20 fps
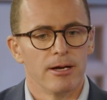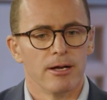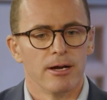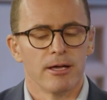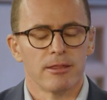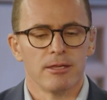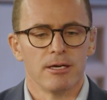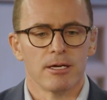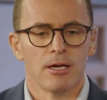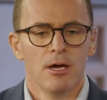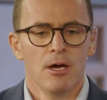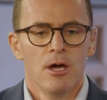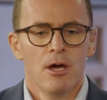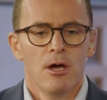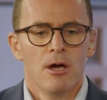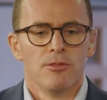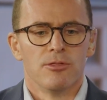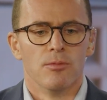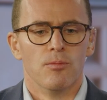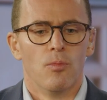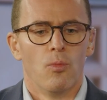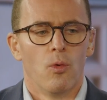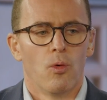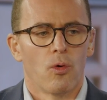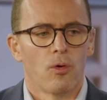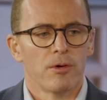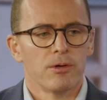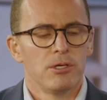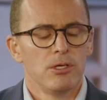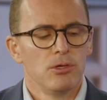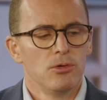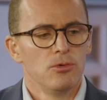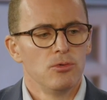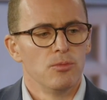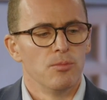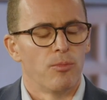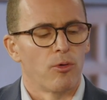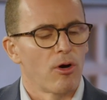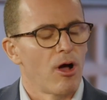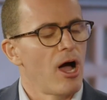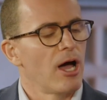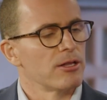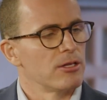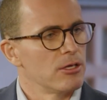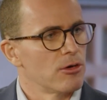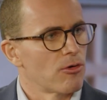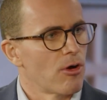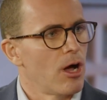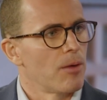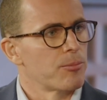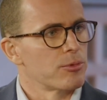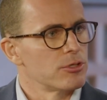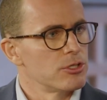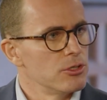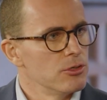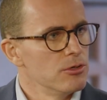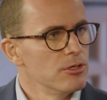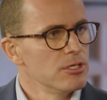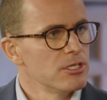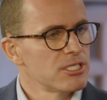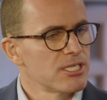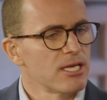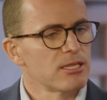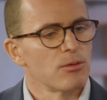And I think the more you broaden your opportunity set,